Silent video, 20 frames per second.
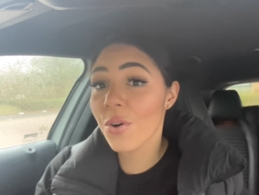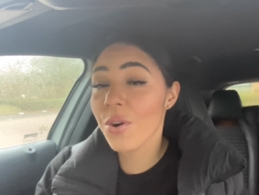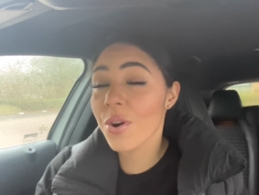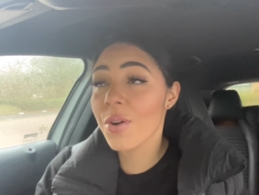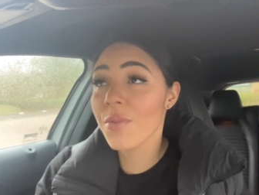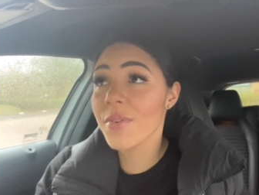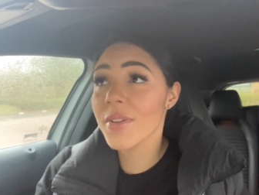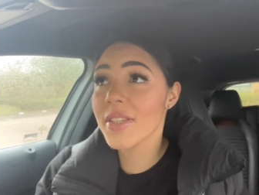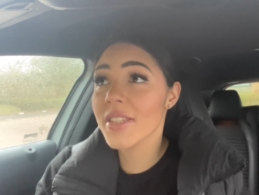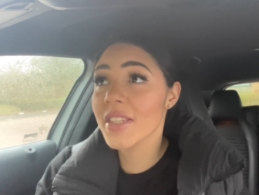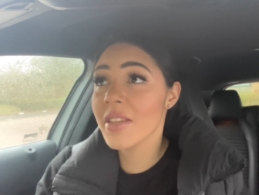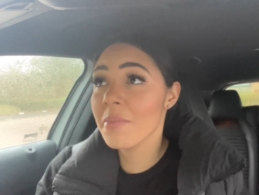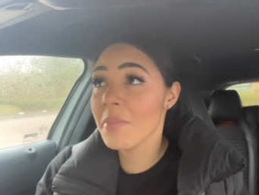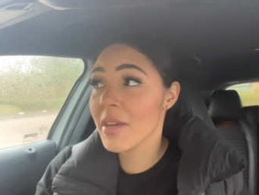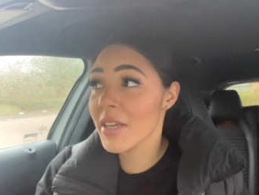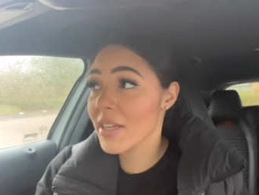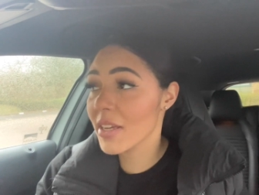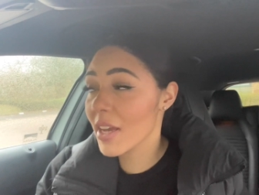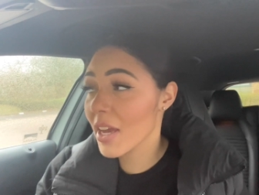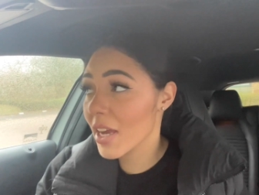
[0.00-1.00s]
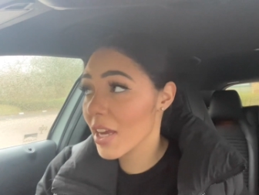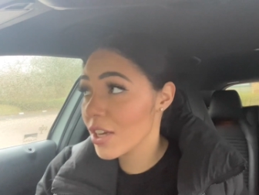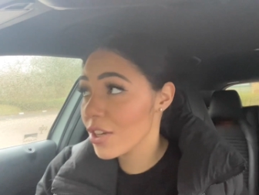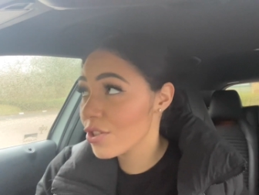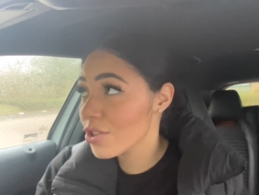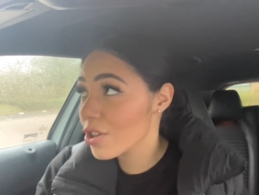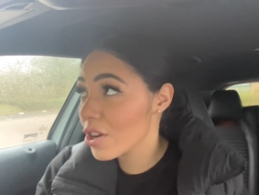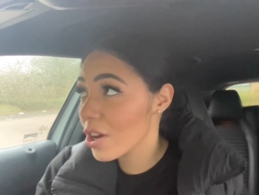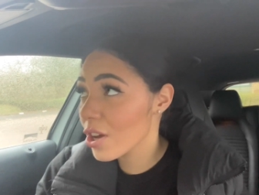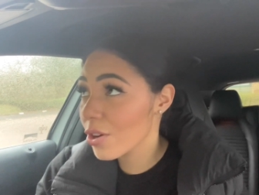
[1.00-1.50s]
or if it's the
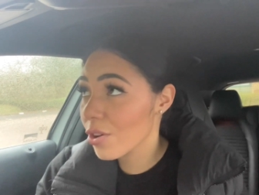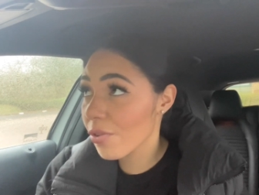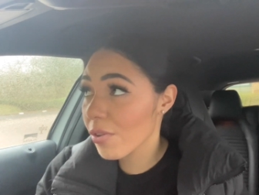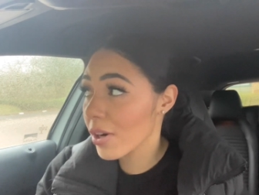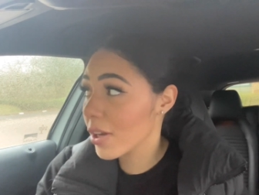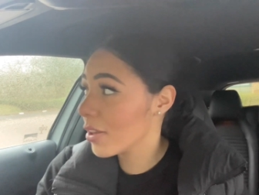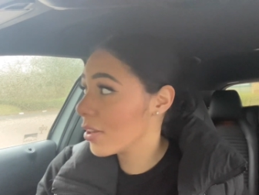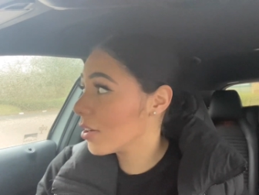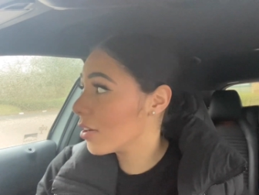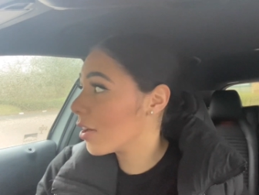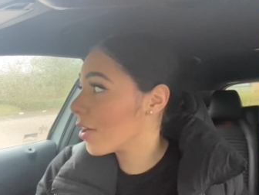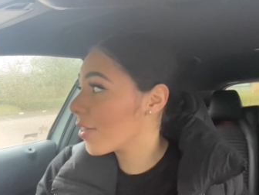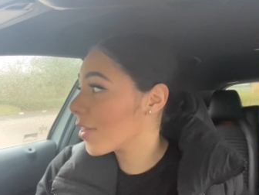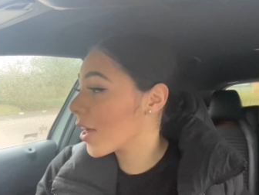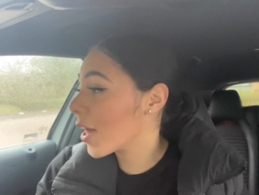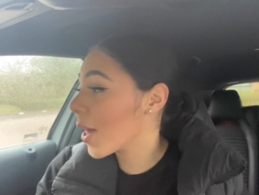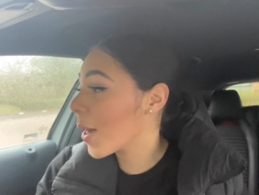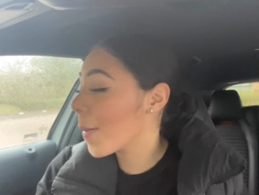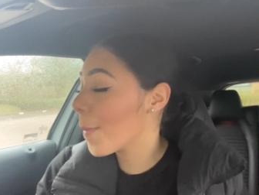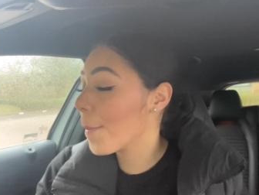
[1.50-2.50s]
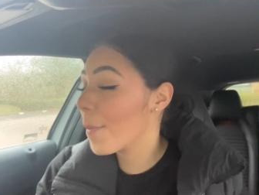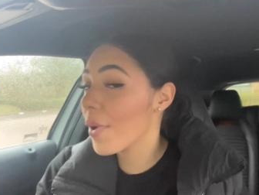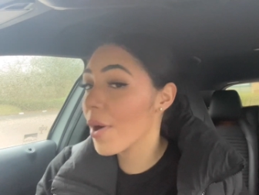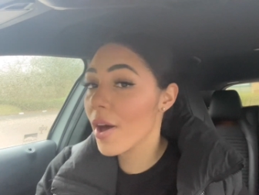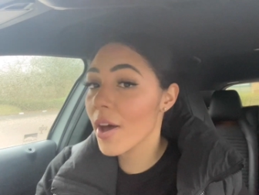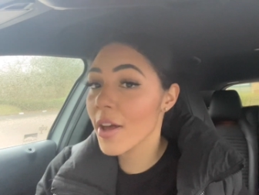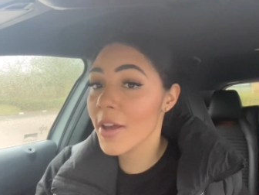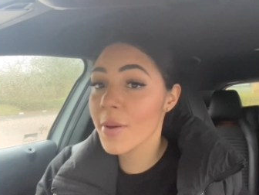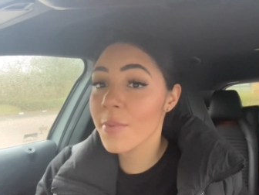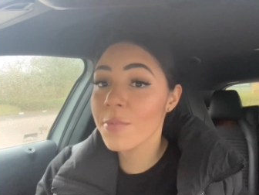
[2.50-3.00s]
medication or anything like that,
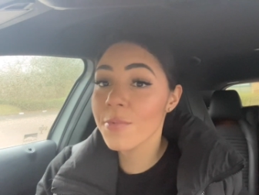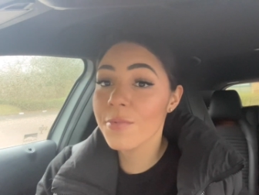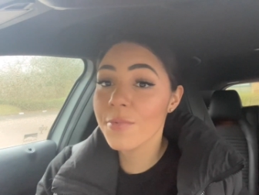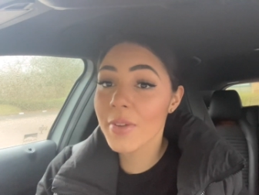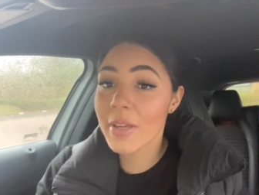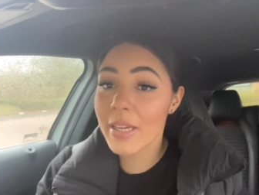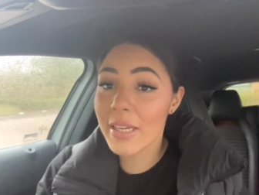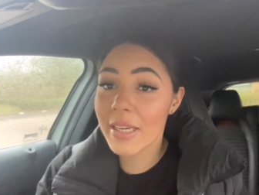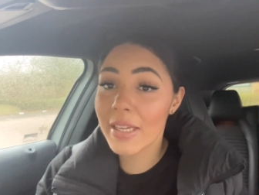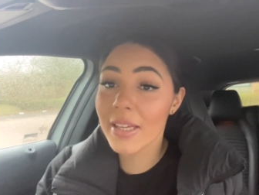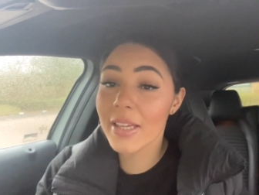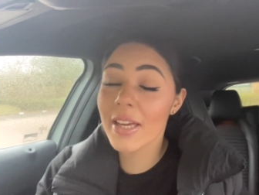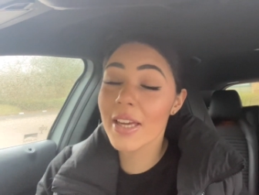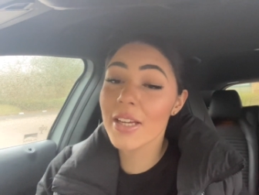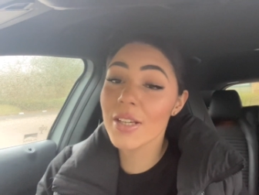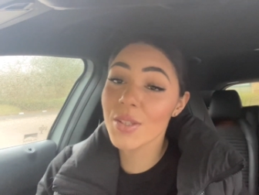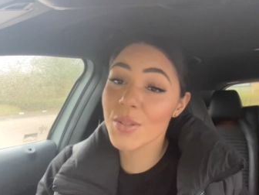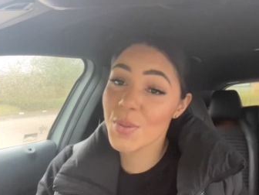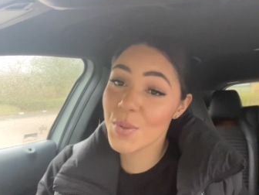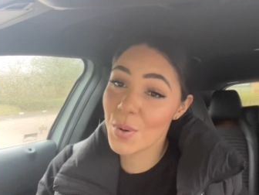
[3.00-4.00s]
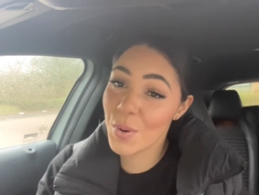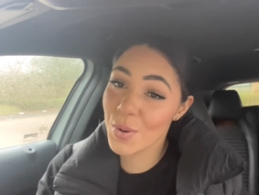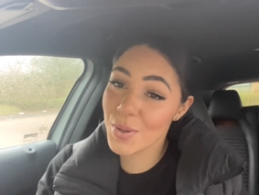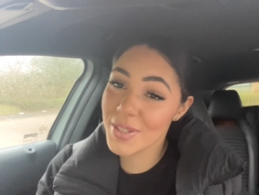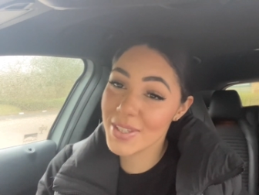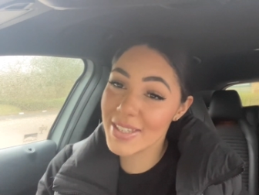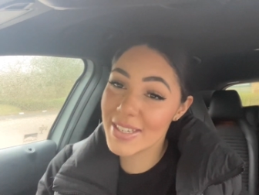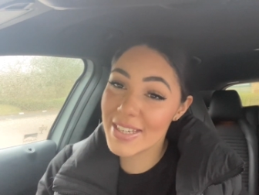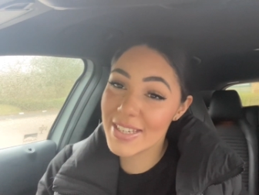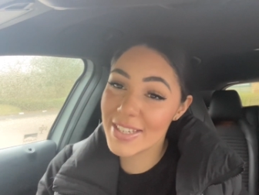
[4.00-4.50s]
but I am feeling
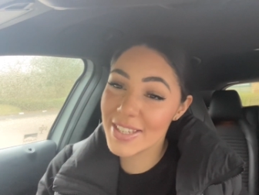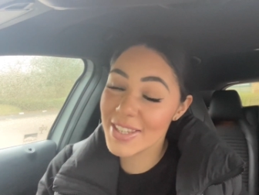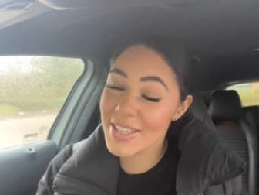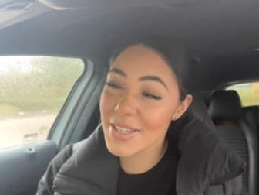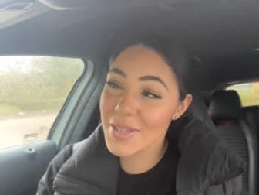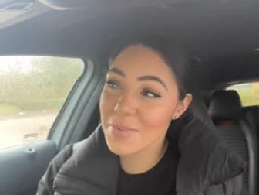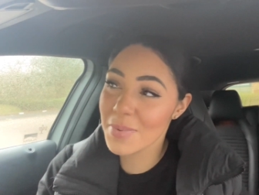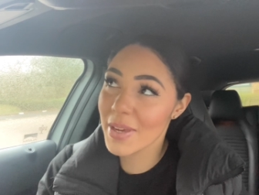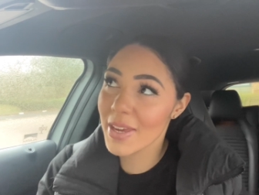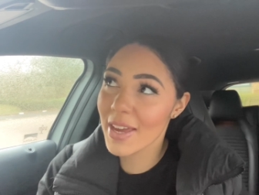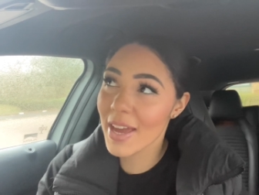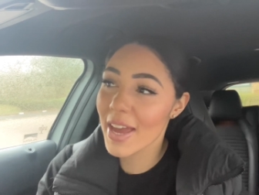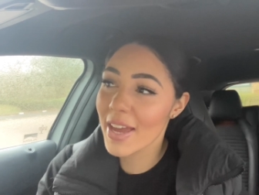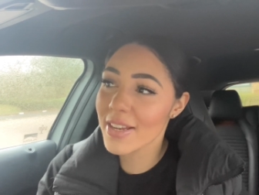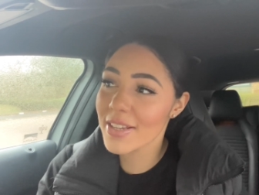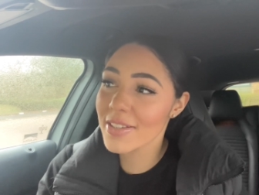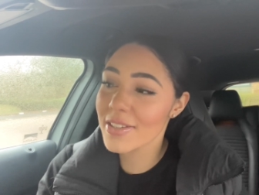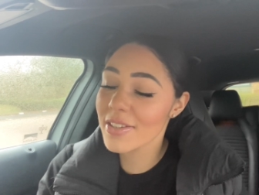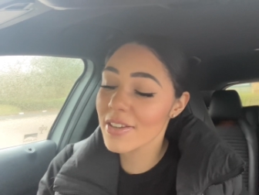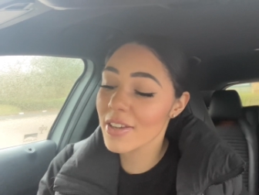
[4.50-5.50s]
exhausted this weekend.